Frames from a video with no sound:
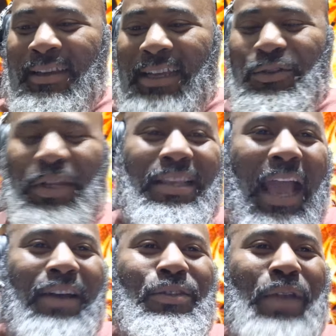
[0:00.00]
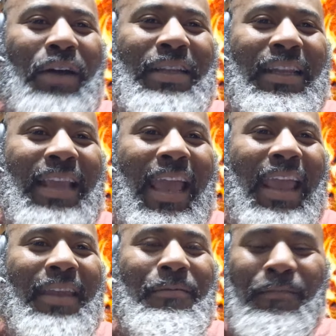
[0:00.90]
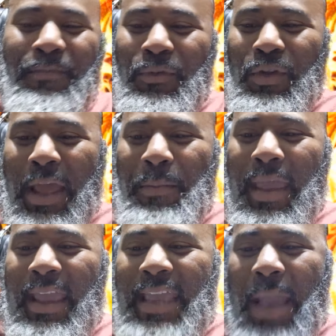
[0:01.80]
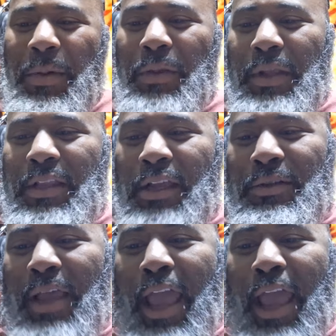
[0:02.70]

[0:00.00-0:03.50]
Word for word: That's what y'all see when I was at the game. When that man came with the meet the hustle,